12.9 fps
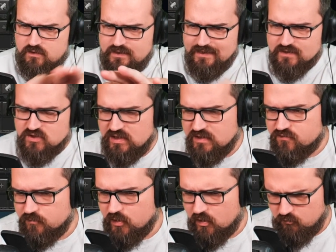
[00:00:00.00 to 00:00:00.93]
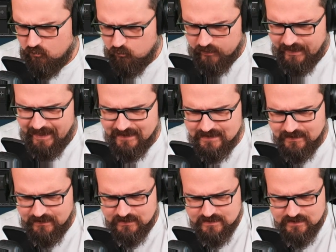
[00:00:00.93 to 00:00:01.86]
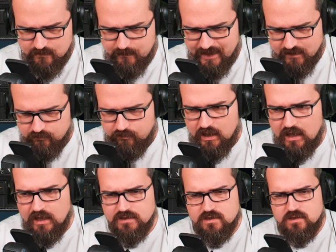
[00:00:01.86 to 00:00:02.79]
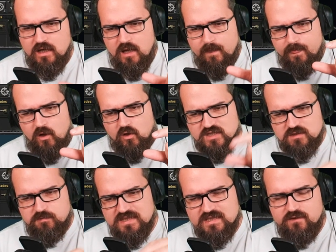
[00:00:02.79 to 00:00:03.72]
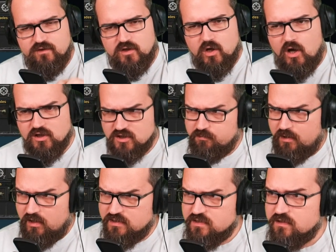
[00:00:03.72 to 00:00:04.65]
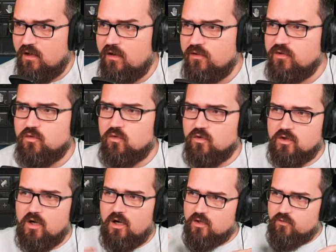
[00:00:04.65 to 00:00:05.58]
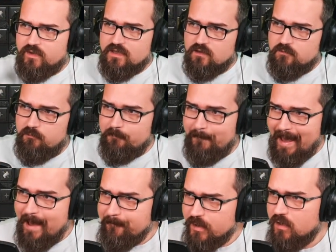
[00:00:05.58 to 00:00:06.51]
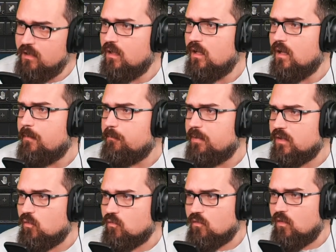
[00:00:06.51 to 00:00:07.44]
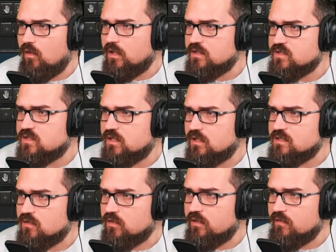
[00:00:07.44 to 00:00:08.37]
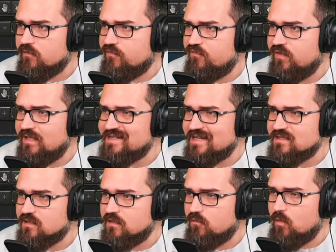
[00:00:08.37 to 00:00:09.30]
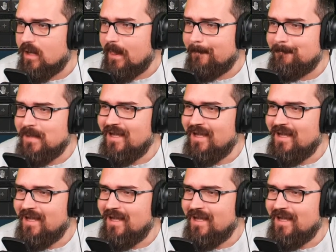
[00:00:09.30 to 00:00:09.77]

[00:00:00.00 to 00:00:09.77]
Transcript: DLCs from Dawn of War 1 had little cinematic pods on specific hotspots on your conquering map, but overall it's looking fantastically well.